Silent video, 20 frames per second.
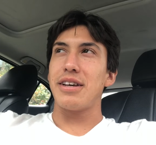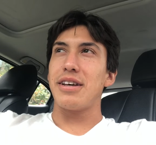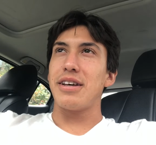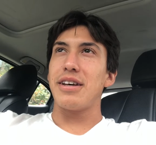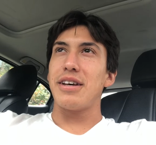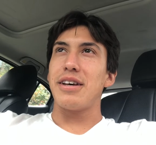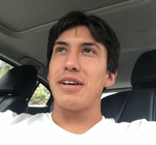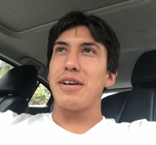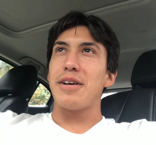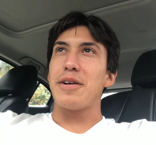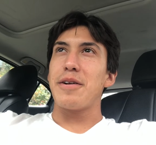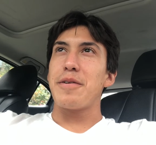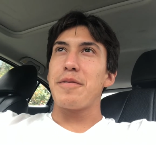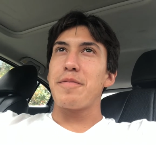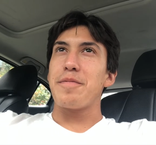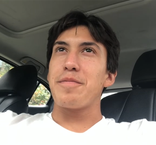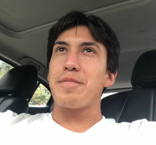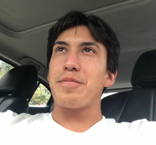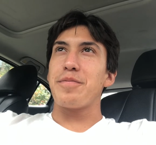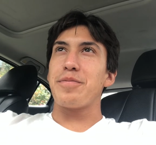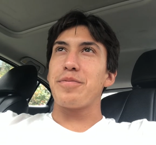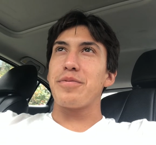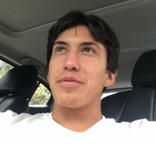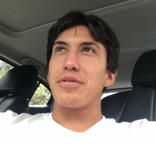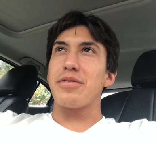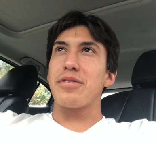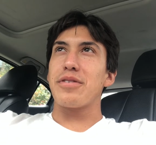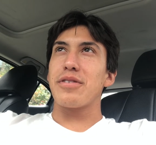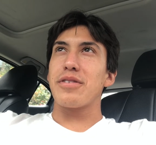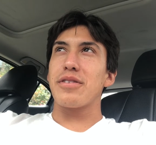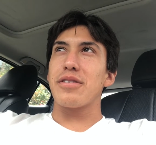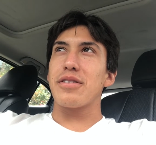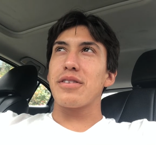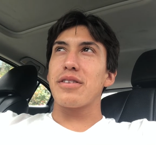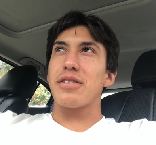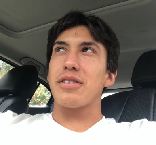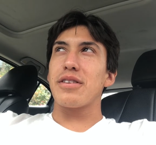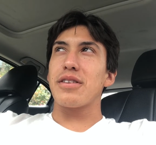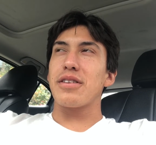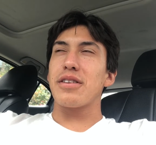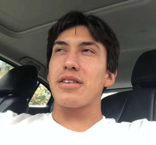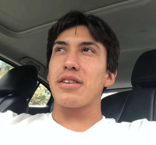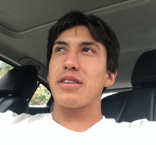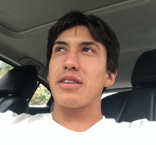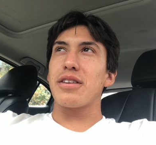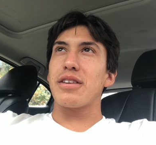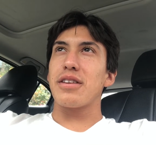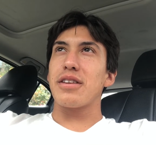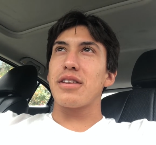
[no speech]